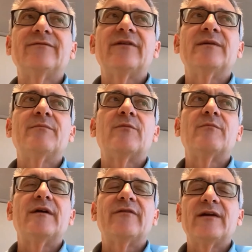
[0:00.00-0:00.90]

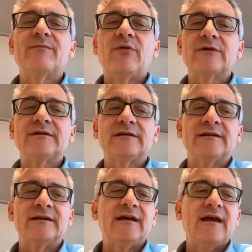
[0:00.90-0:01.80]
very
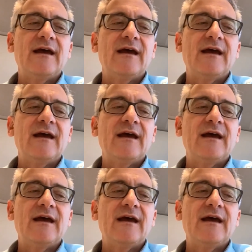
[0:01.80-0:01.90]
importantly,